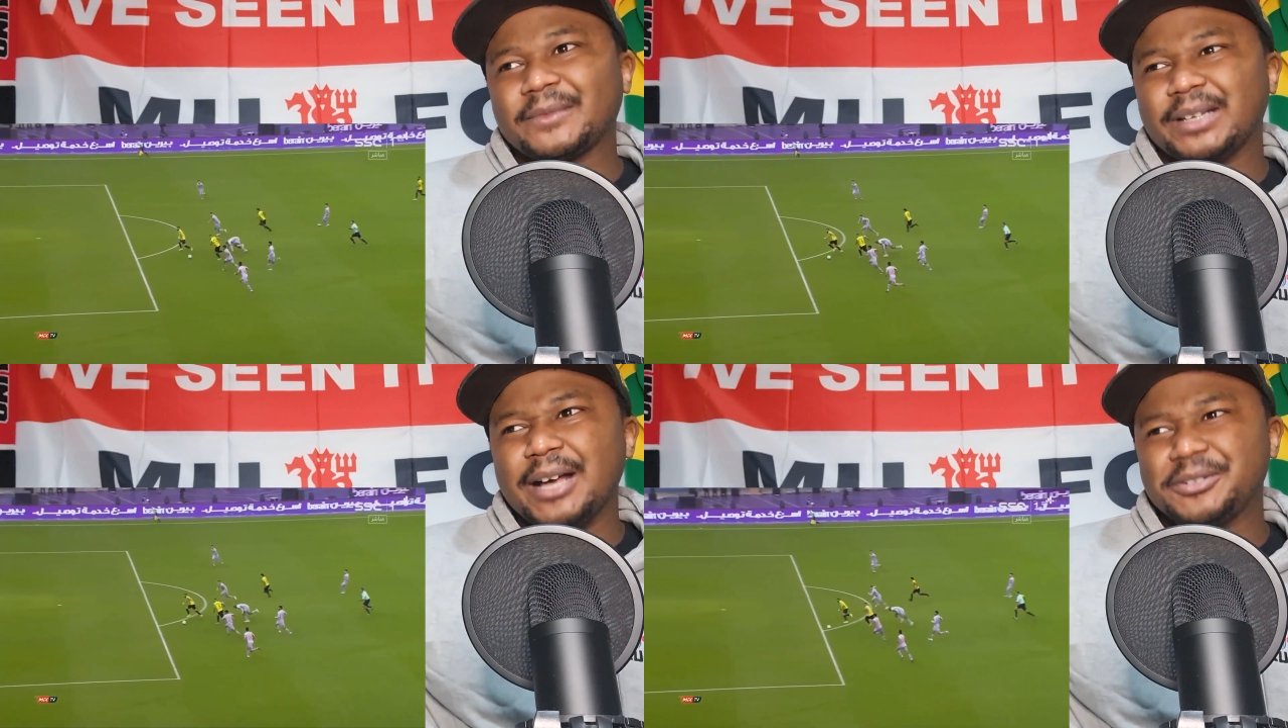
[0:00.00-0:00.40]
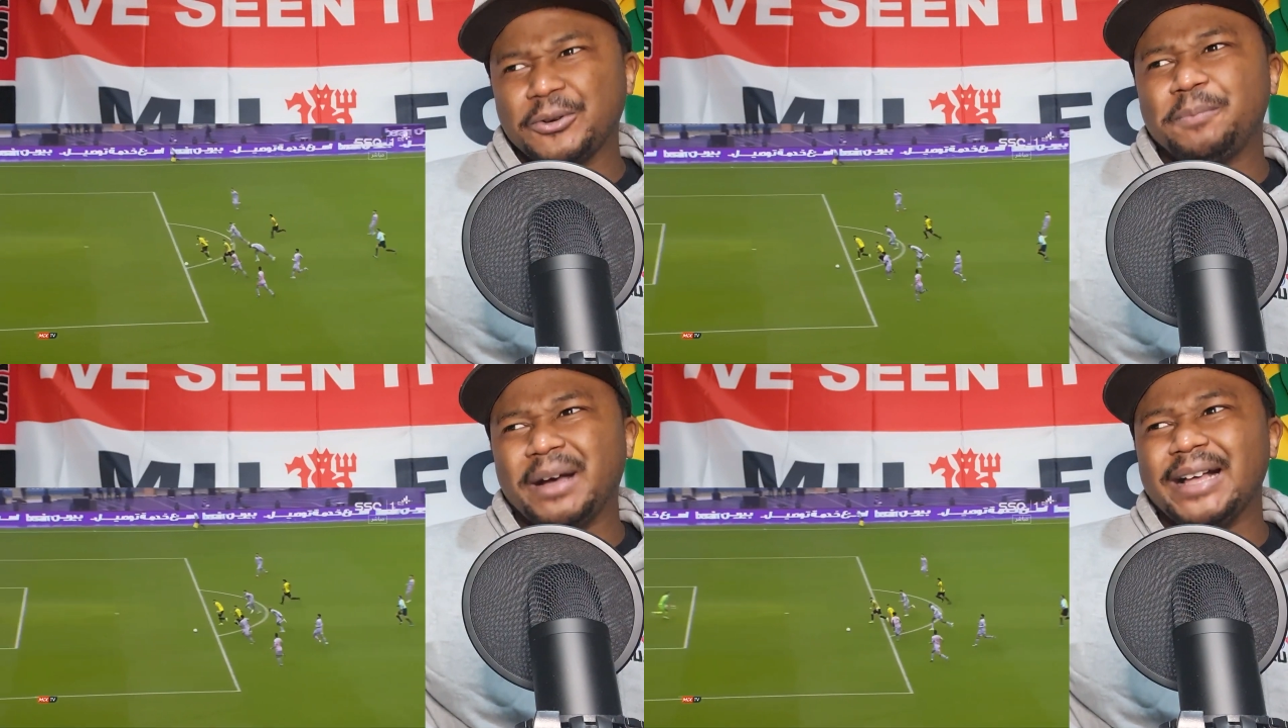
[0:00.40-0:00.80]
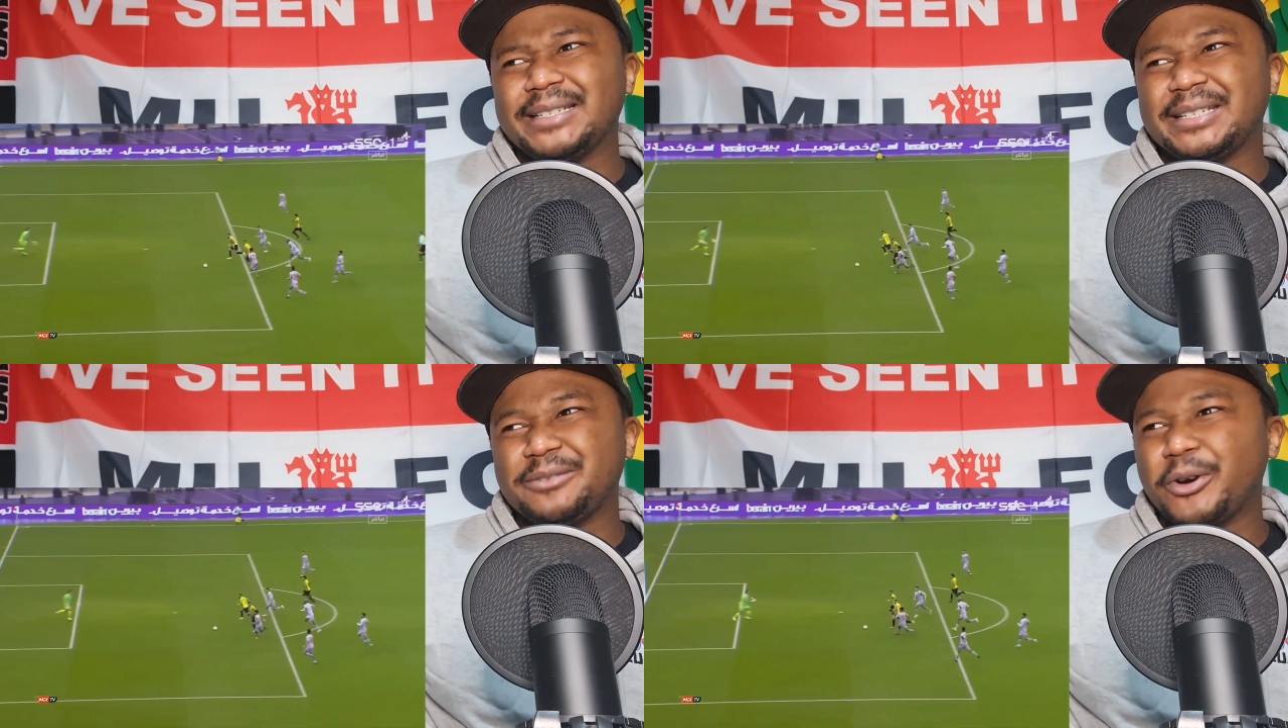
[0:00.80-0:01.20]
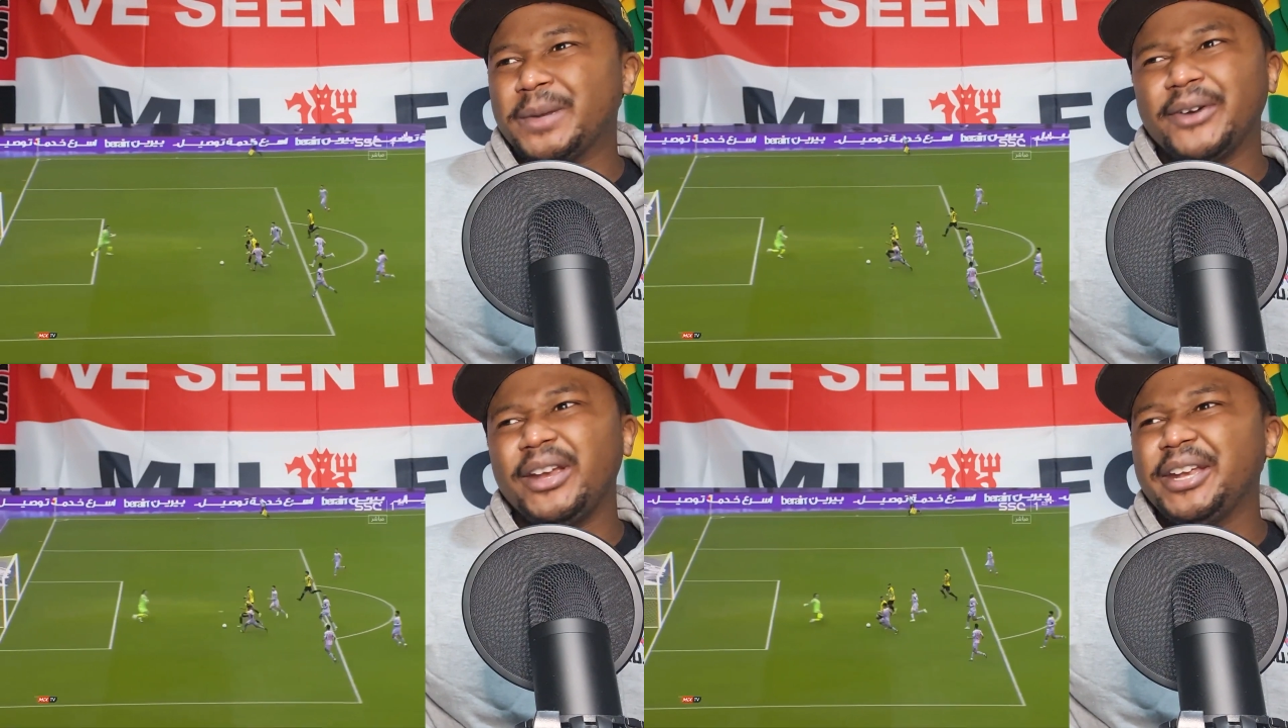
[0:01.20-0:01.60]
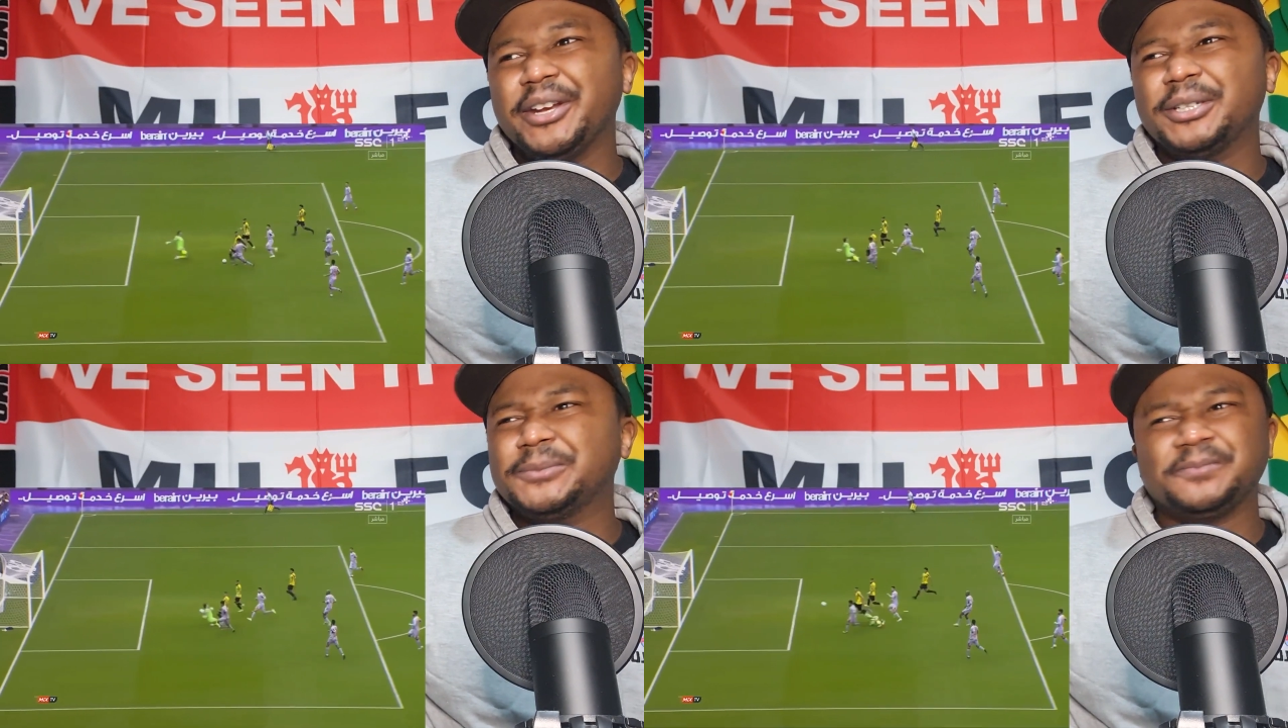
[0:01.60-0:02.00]
That was a good pass.
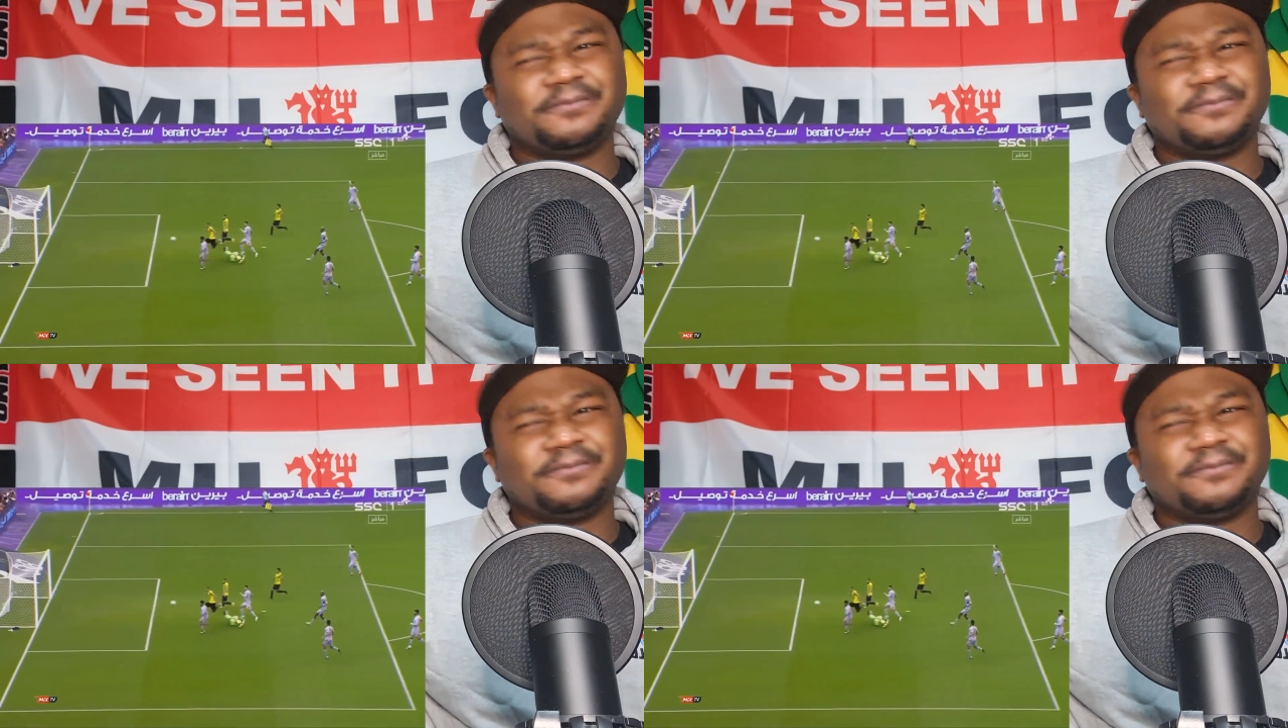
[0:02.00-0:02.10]
Romarinho.